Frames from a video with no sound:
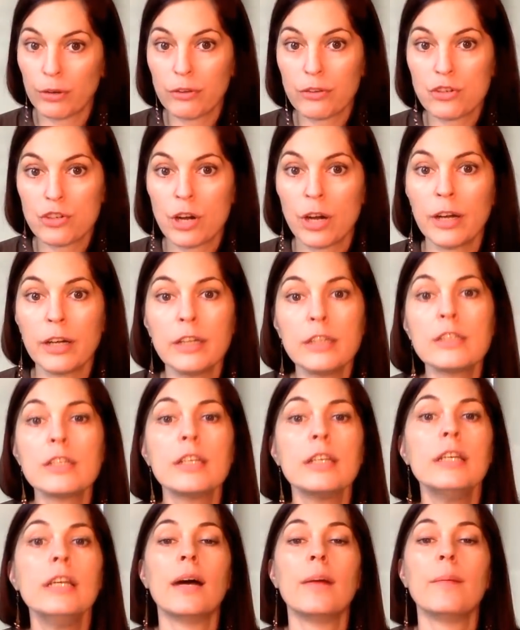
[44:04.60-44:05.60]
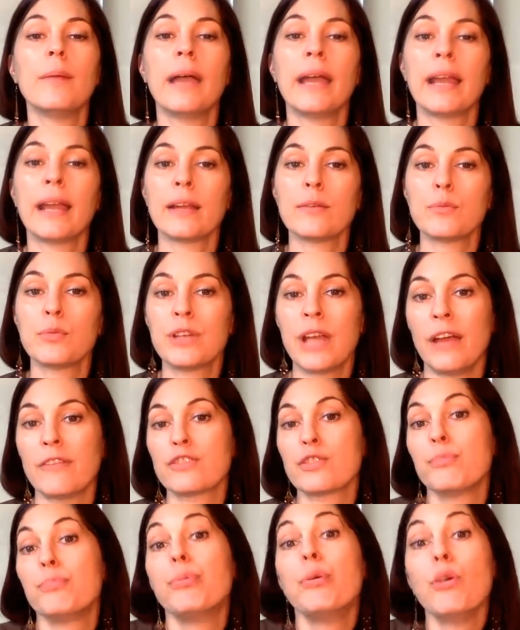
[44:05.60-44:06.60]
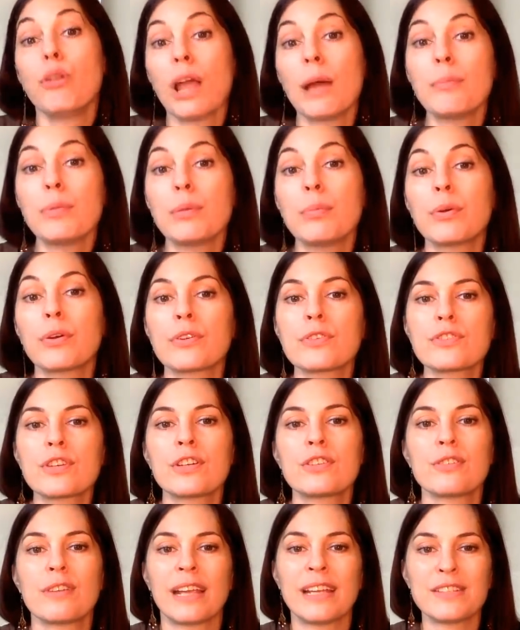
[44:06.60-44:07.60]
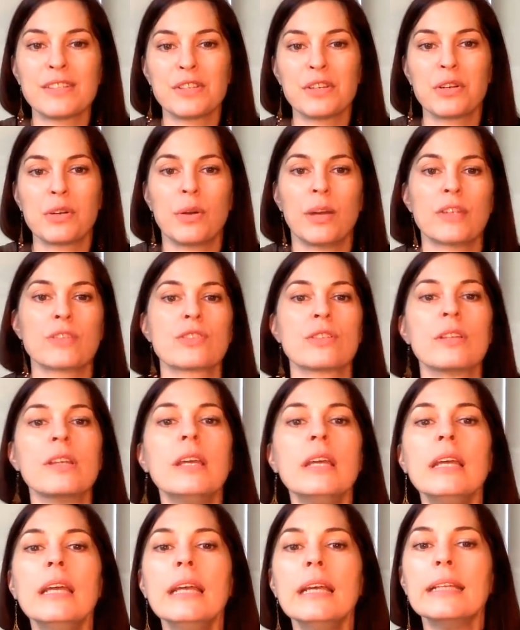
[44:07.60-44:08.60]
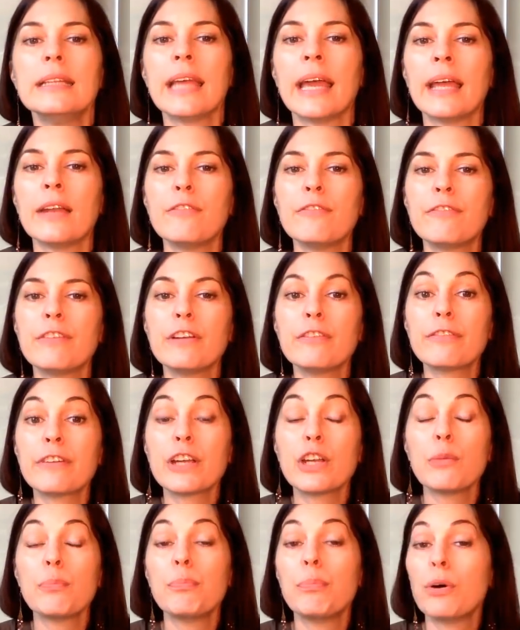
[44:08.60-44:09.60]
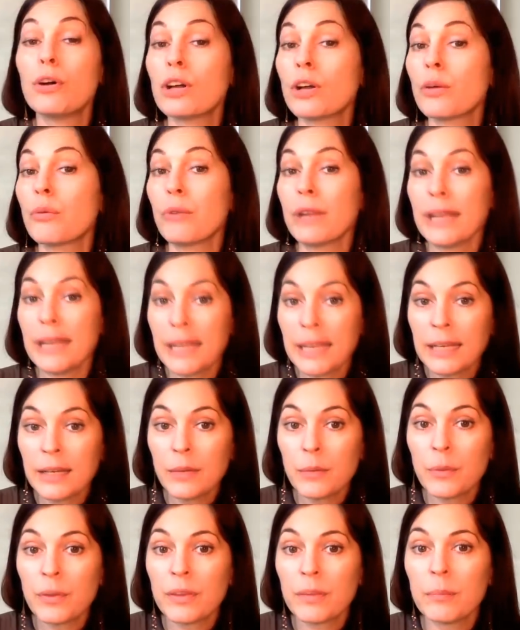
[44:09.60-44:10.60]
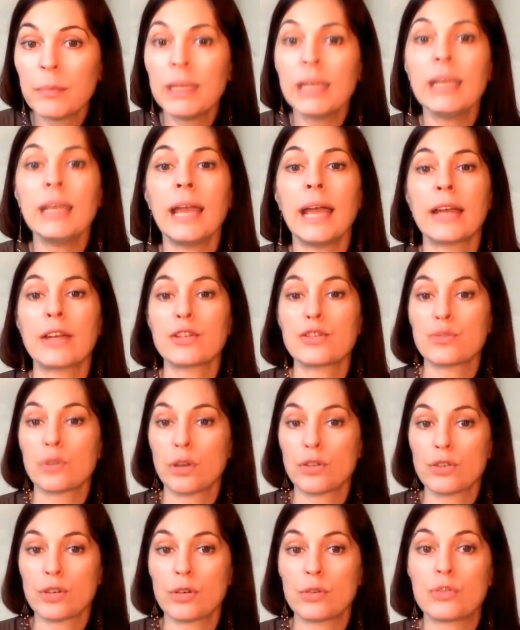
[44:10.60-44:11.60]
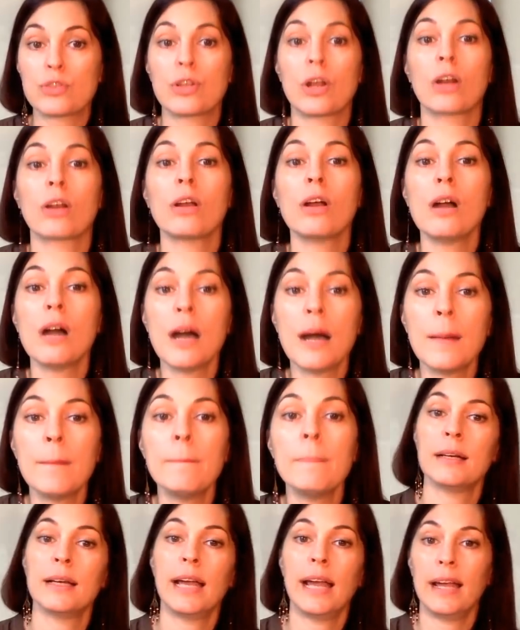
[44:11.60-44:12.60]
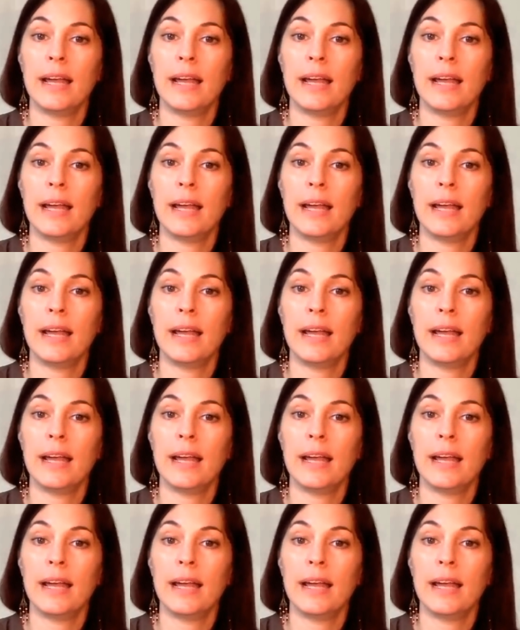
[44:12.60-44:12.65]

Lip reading: chart, and I would have to pull up your birth chart to answer your question, then feel free to book a reading with me at astrologercoach.com